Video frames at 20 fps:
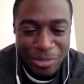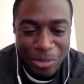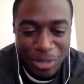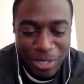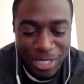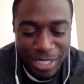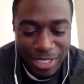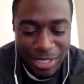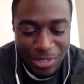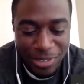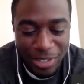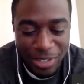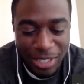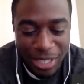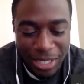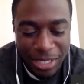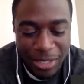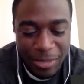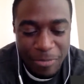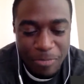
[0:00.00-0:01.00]
Vortex Strike,
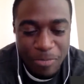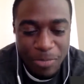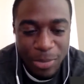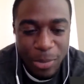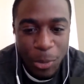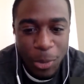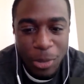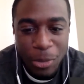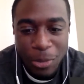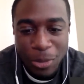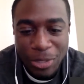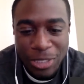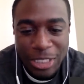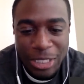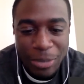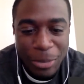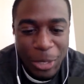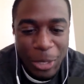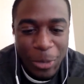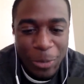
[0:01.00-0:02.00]
like, what were
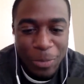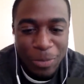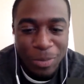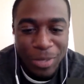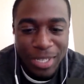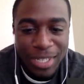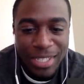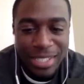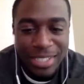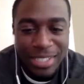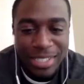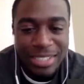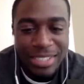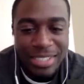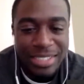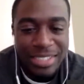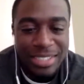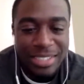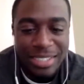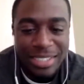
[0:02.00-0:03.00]
some of your
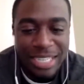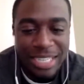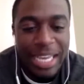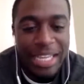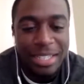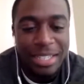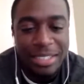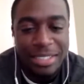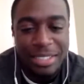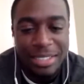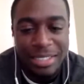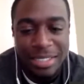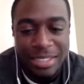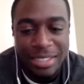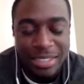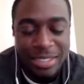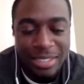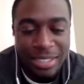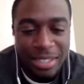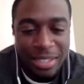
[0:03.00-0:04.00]
biggest
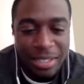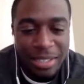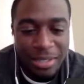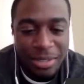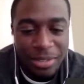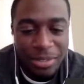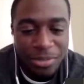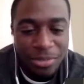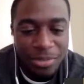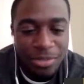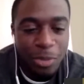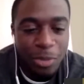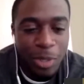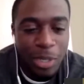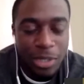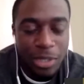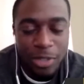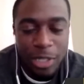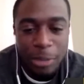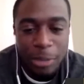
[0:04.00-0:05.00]
challenges
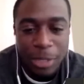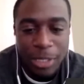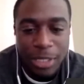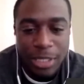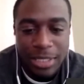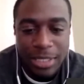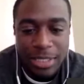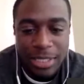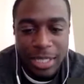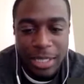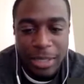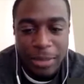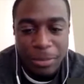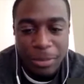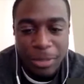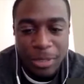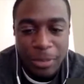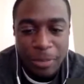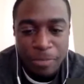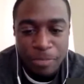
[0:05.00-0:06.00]
while developing these
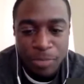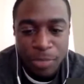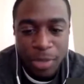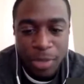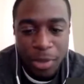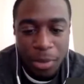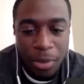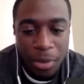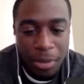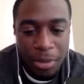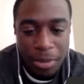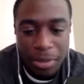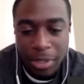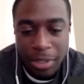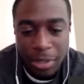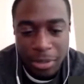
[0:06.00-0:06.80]
games, or